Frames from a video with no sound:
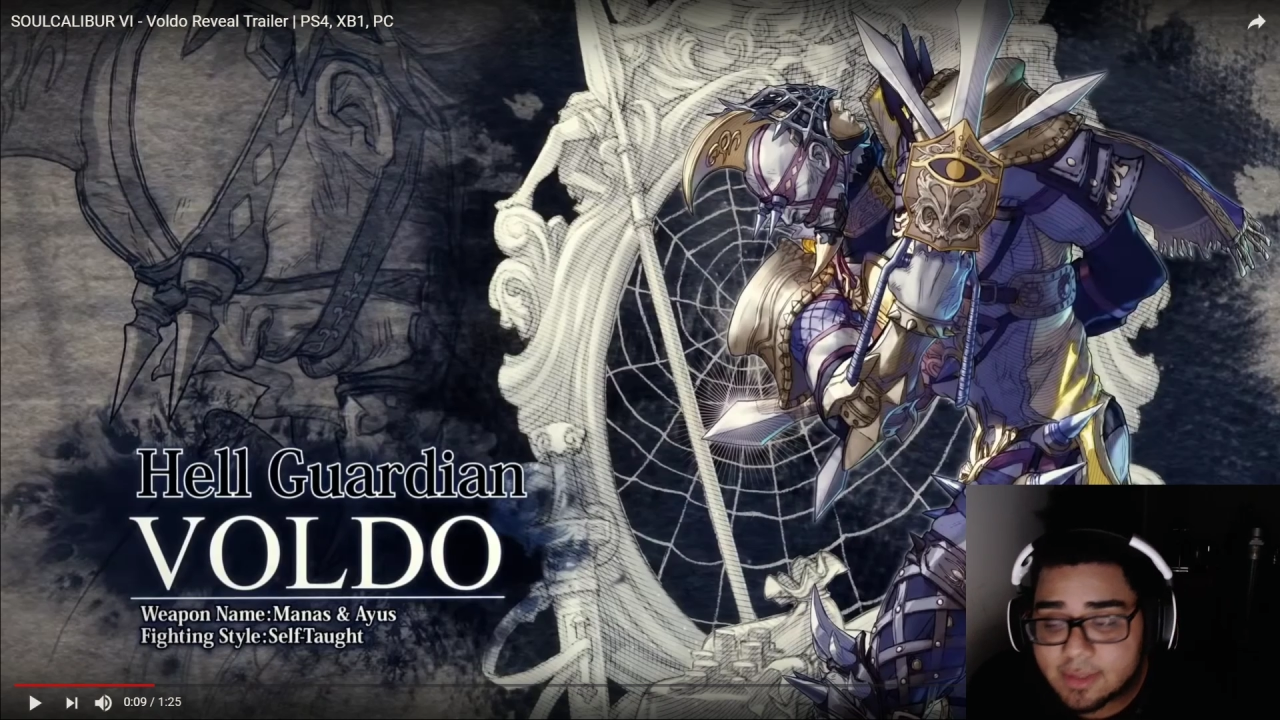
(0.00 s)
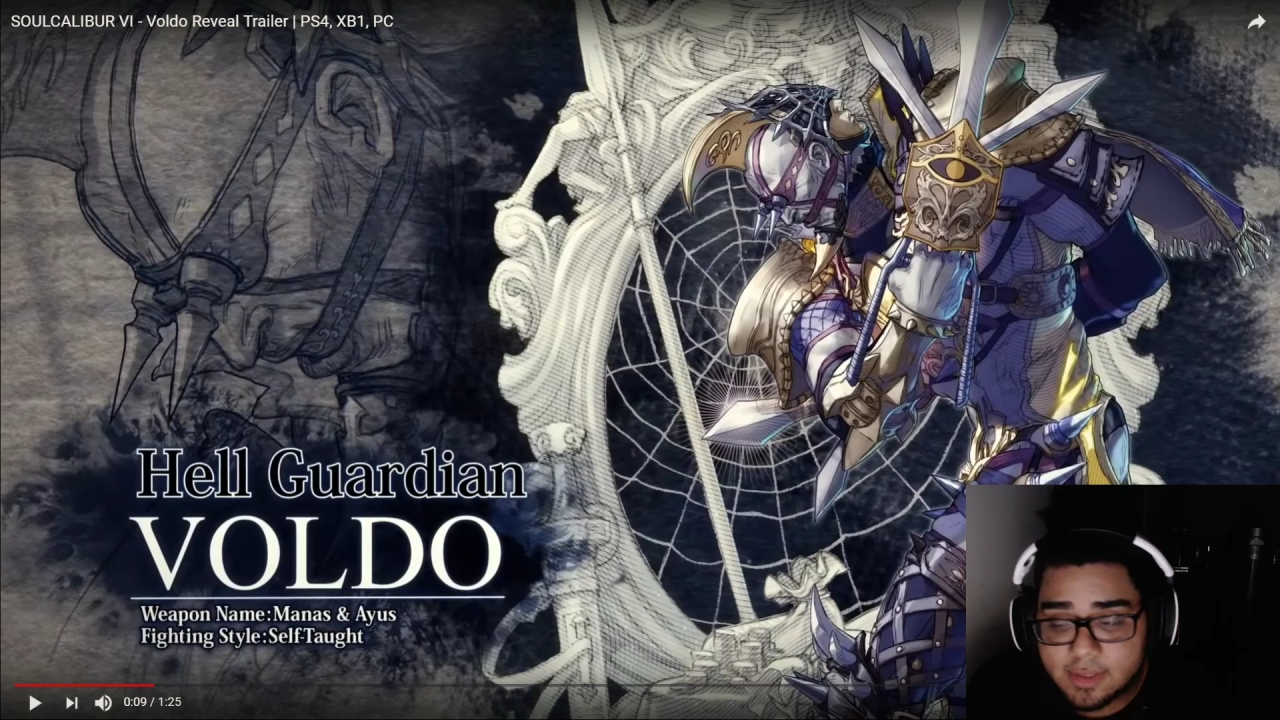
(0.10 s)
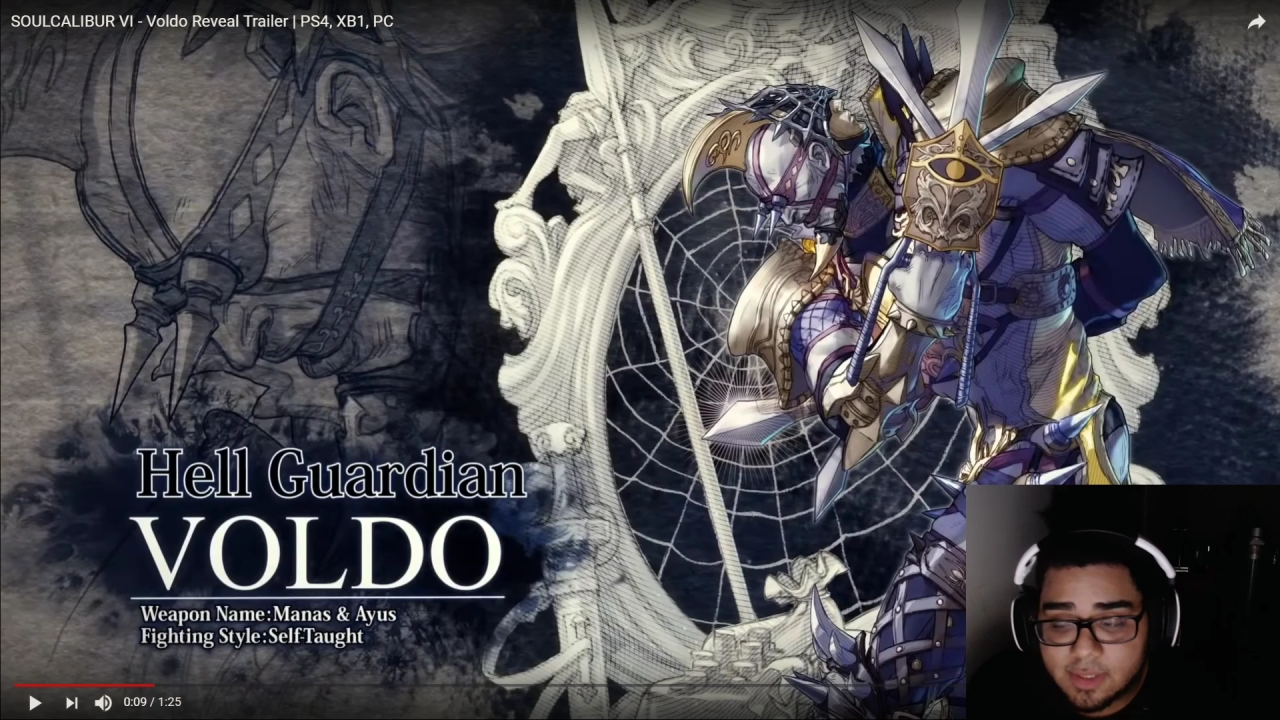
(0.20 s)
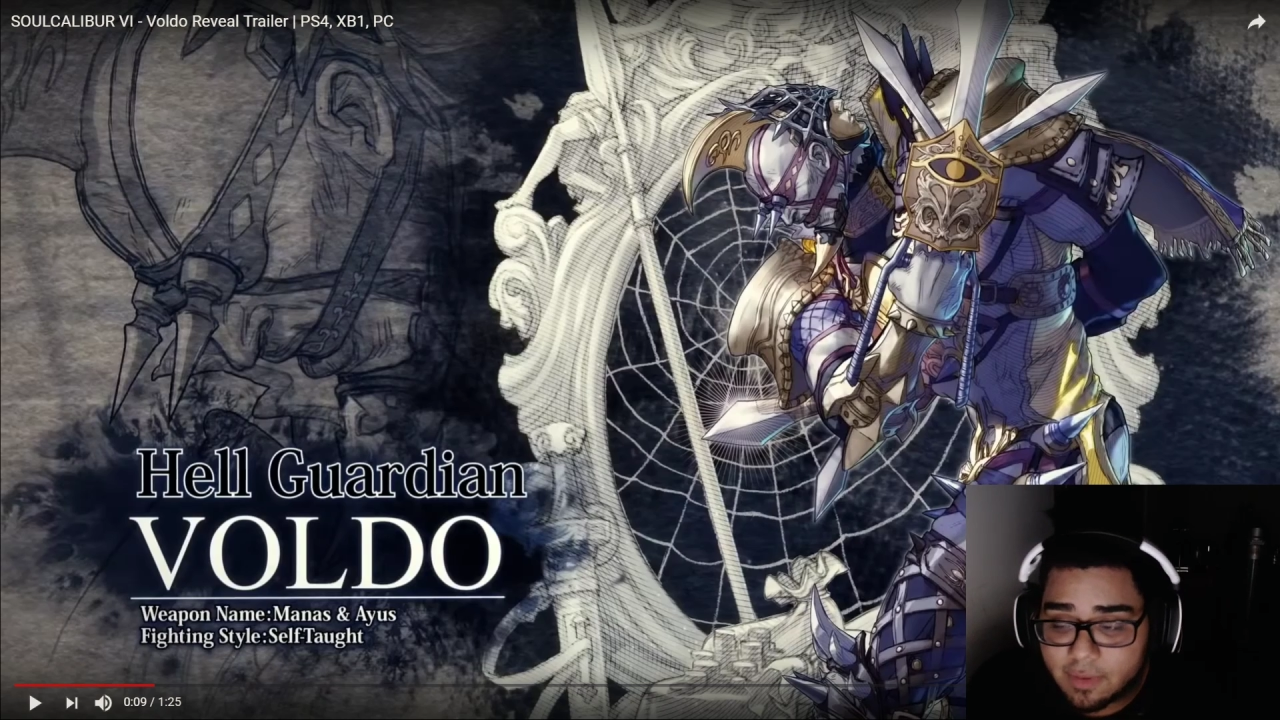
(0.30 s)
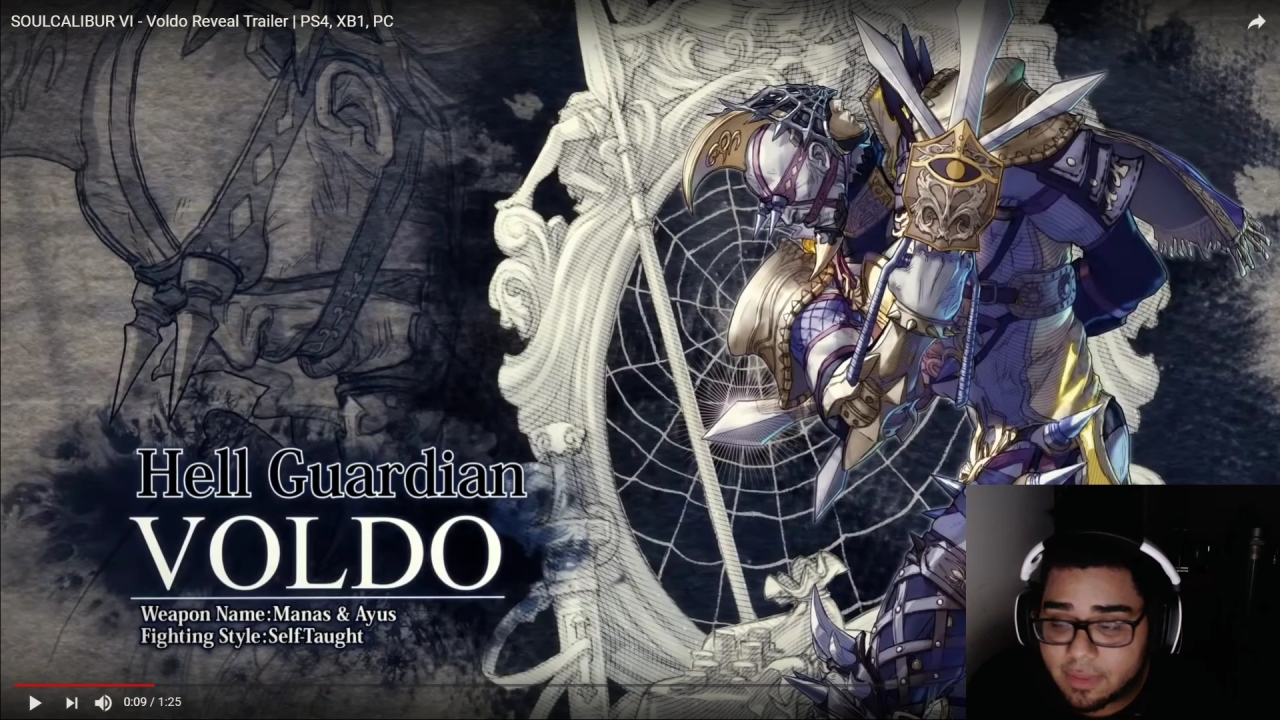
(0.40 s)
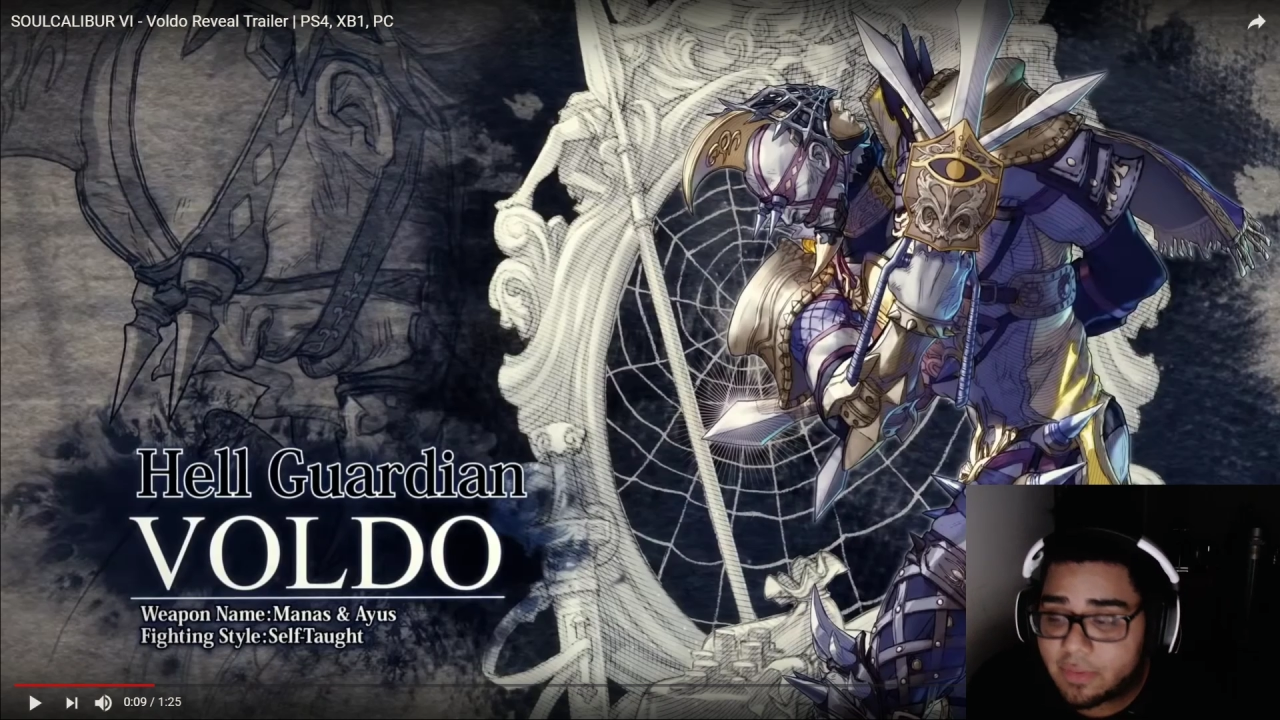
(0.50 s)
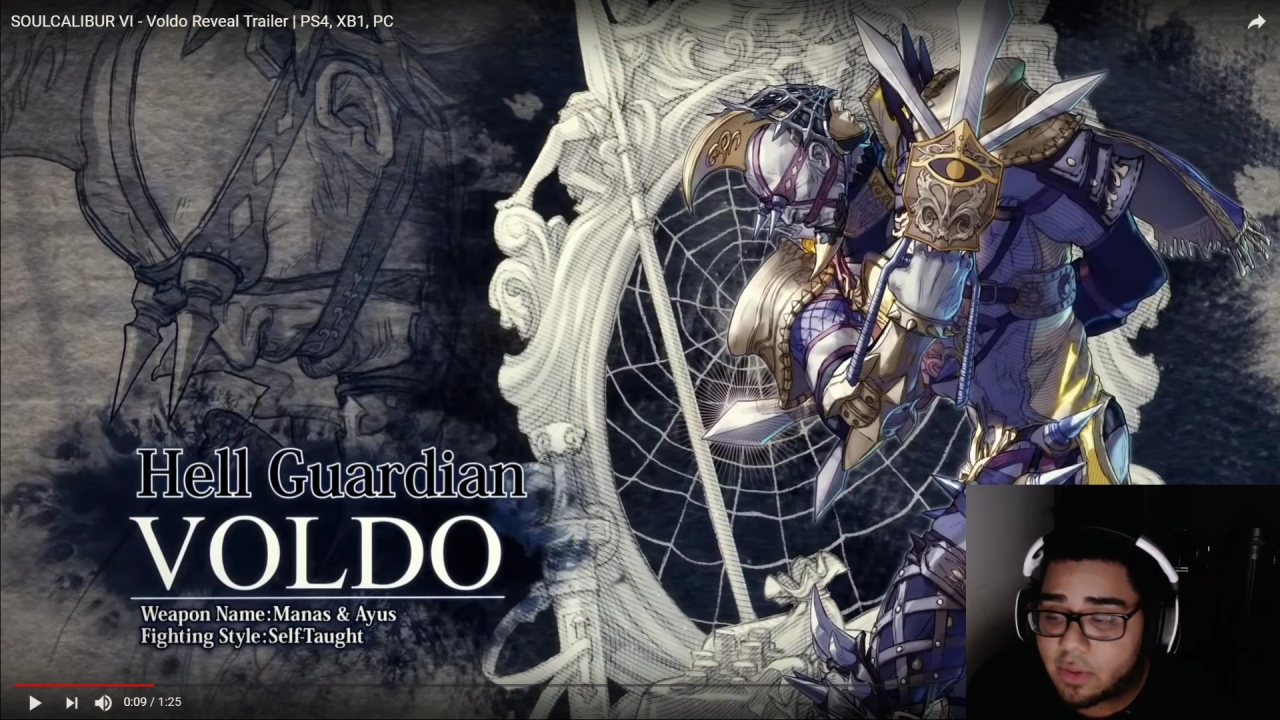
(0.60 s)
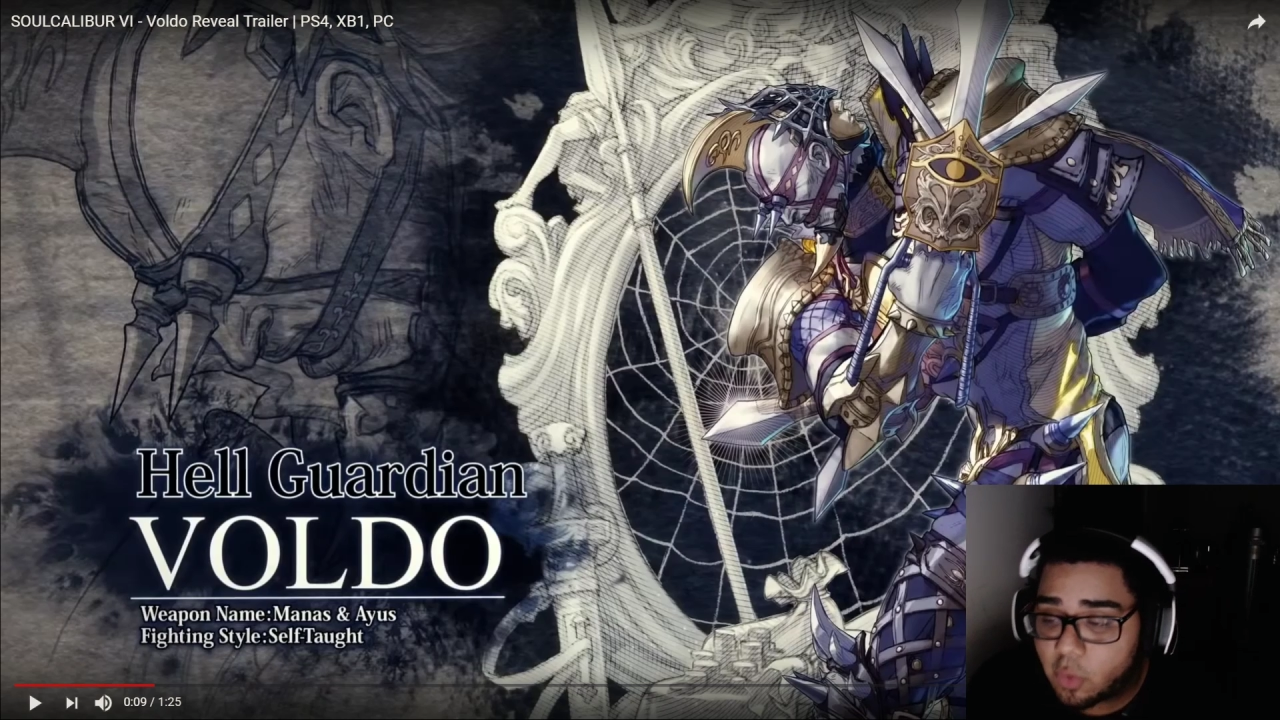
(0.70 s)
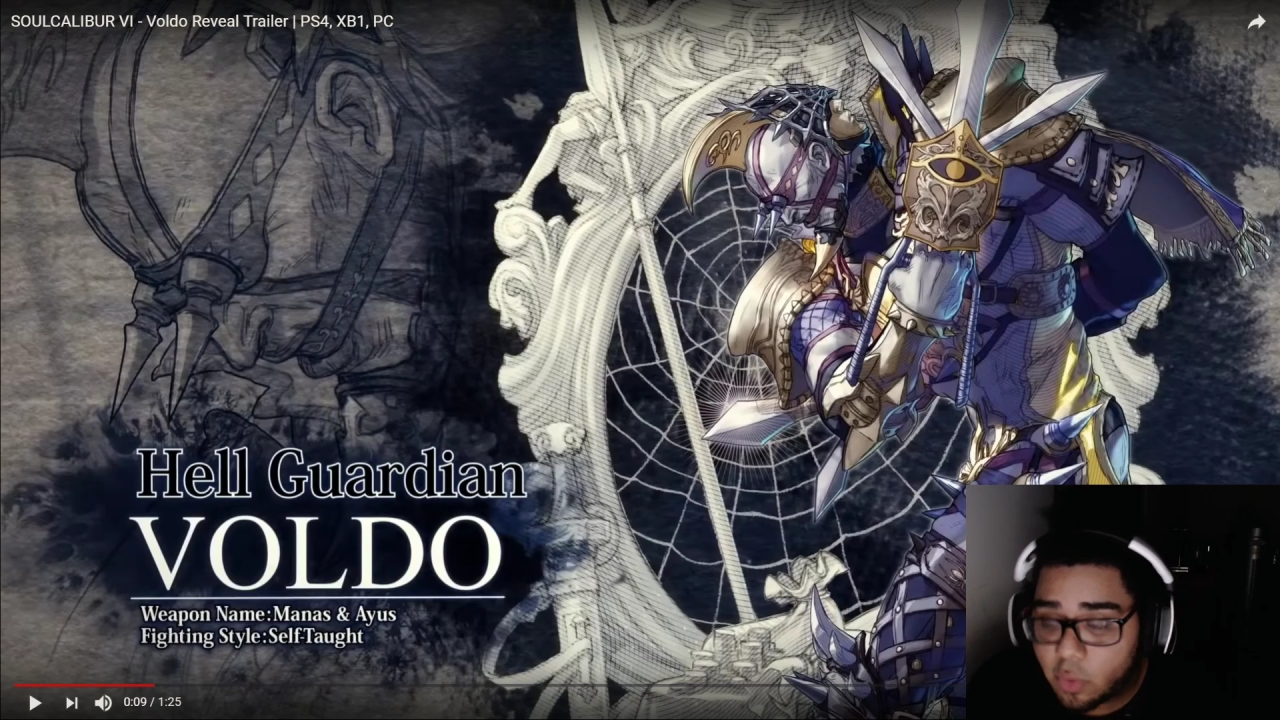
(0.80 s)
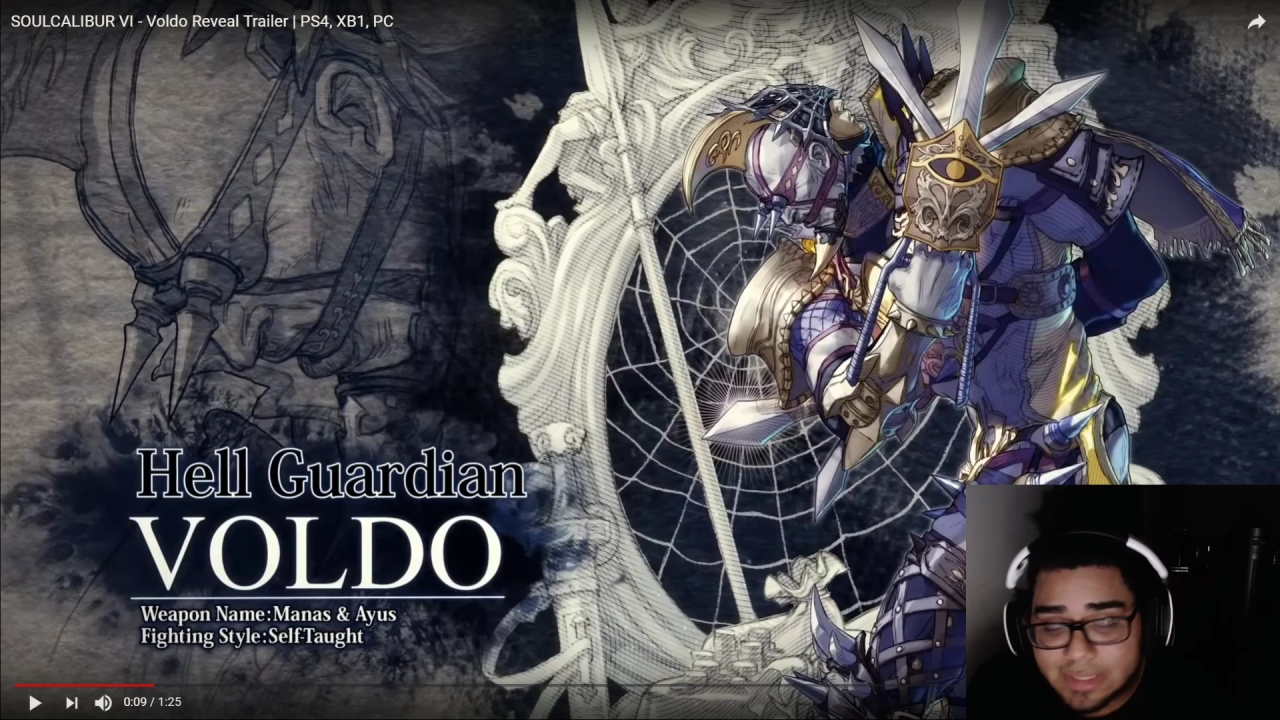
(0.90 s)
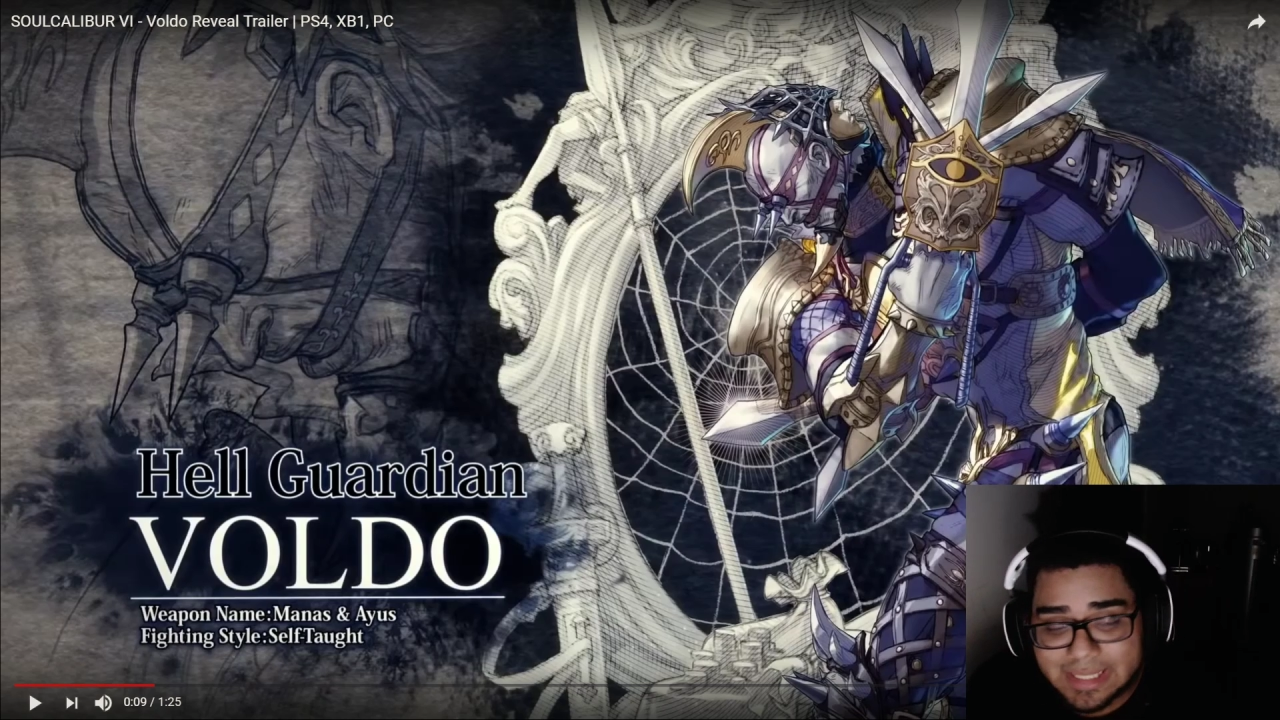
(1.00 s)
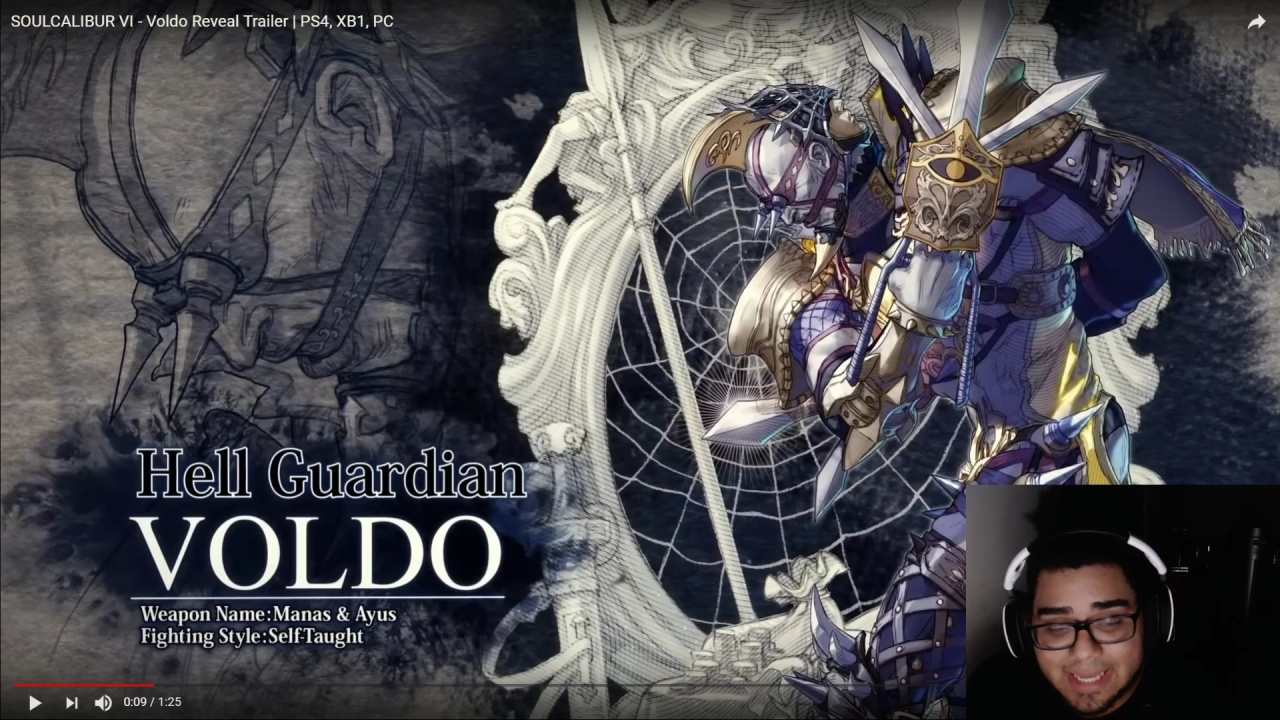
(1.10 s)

and stuff like that that are going to